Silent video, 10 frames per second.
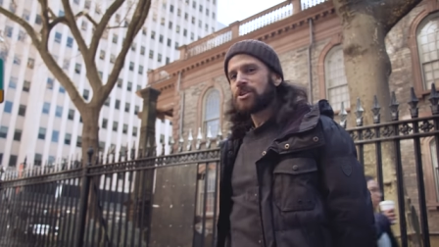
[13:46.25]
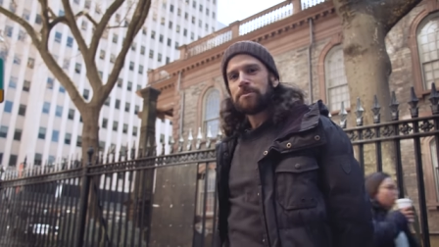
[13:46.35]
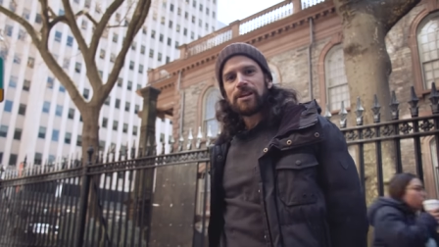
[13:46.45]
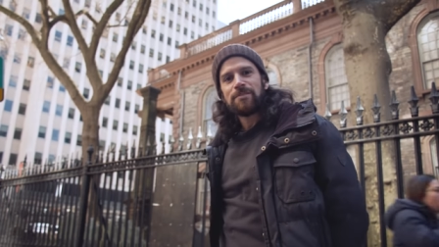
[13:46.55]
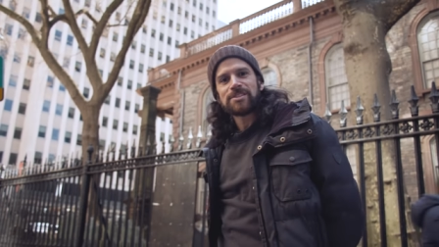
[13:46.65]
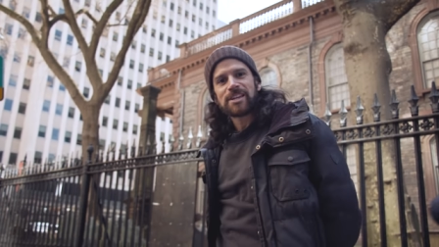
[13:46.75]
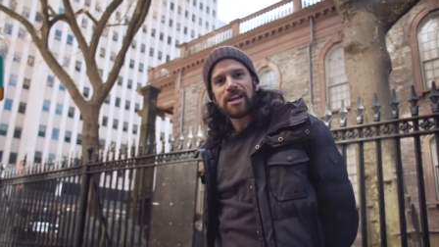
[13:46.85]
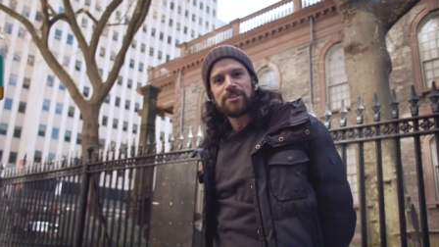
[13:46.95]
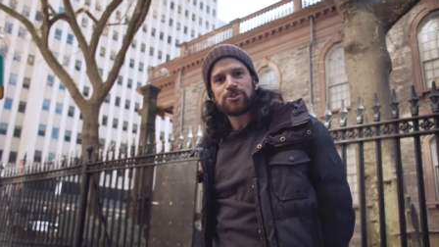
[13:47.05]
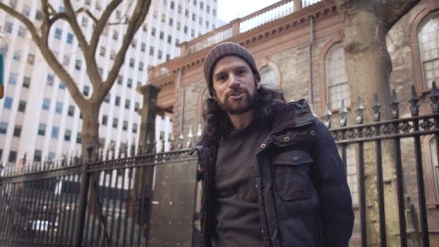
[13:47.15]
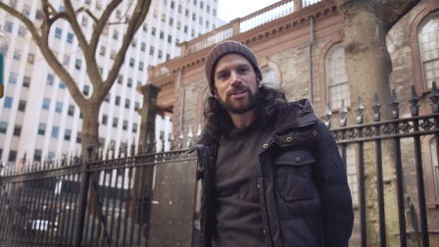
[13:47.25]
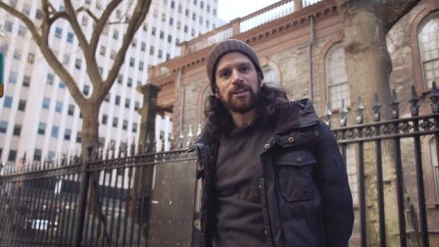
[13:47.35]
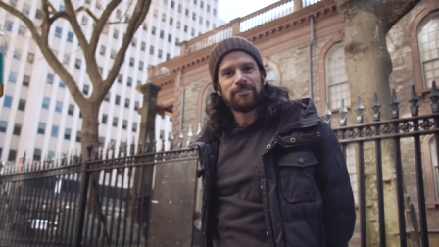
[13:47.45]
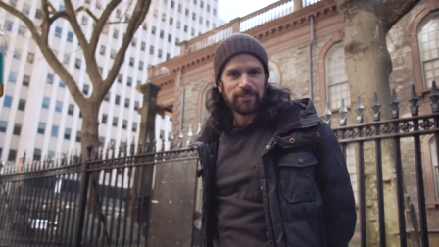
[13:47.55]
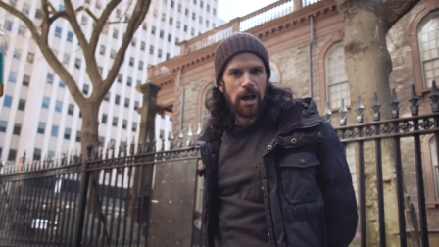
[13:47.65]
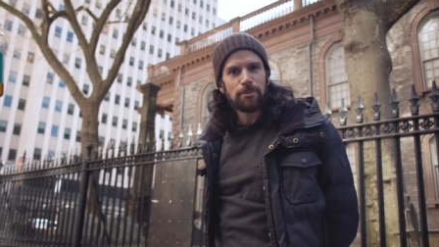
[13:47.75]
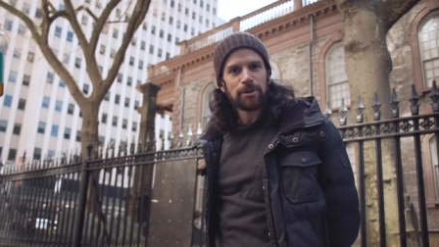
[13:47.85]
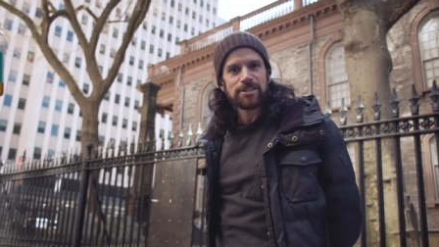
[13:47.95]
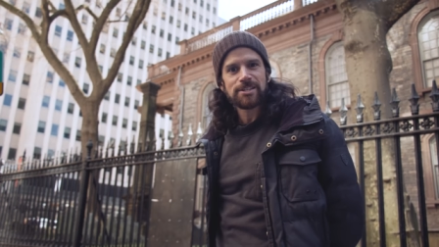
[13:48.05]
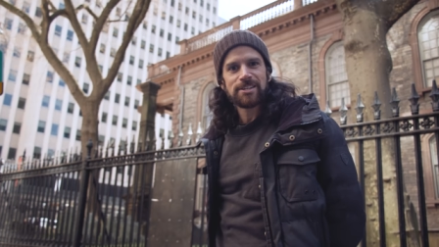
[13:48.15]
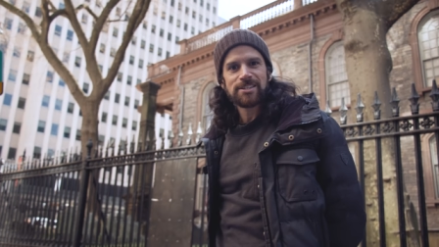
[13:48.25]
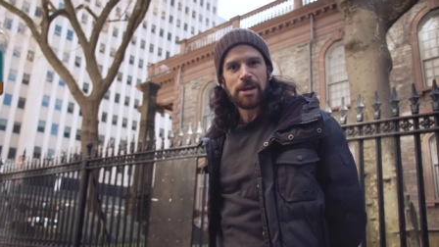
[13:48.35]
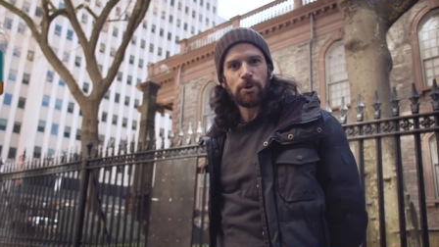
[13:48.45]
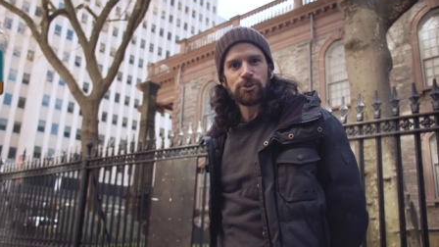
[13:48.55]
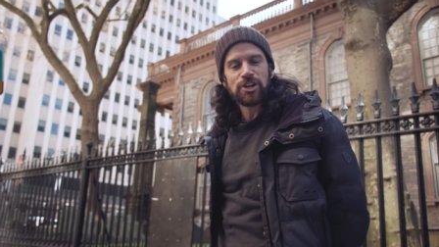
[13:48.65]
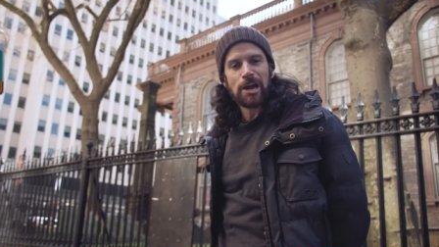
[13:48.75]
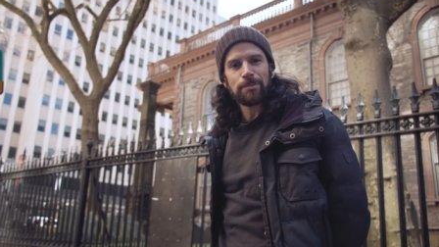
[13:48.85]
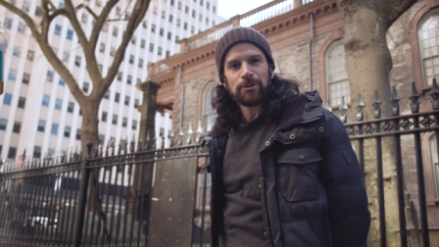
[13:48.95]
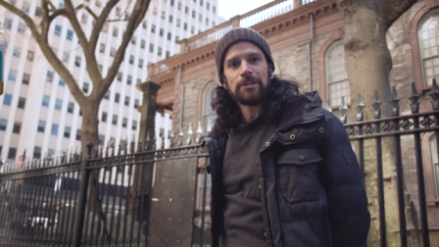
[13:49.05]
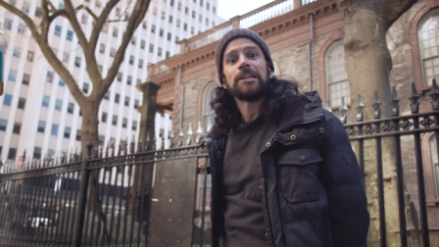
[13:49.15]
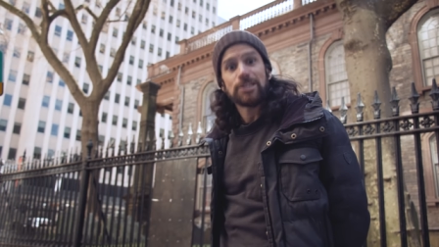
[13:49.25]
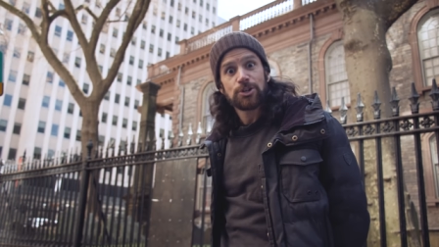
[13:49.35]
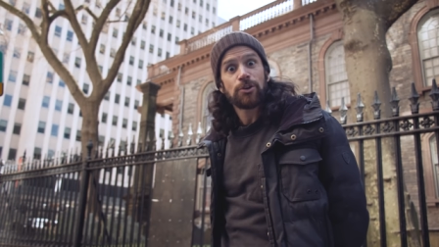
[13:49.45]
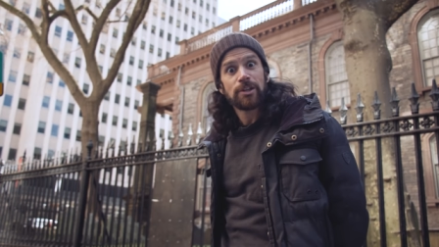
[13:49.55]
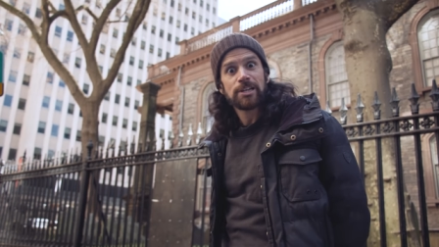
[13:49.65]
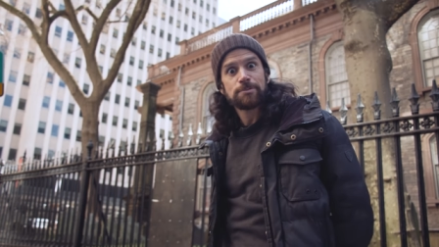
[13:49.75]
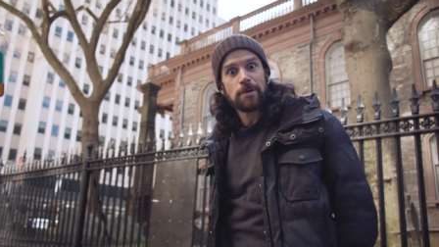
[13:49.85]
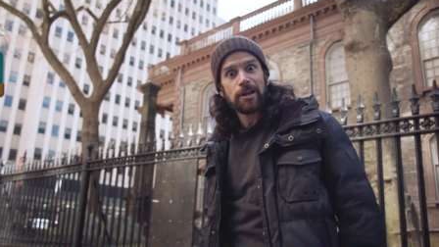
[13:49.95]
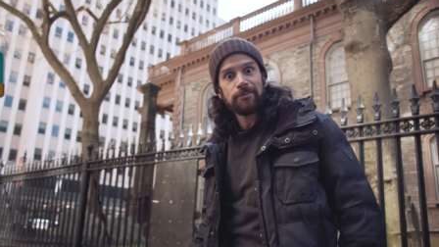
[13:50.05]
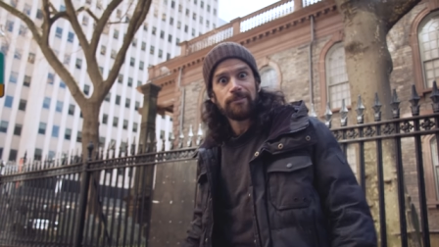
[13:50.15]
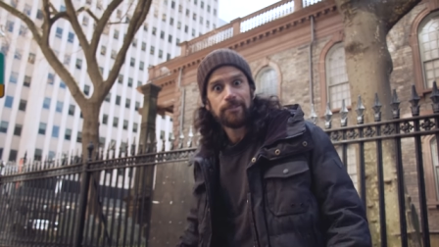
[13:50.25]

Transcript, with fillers: J. MacNeven's. Kind of interesting. Obelisk, St. Paul's Chapel. Let's go to the next spot.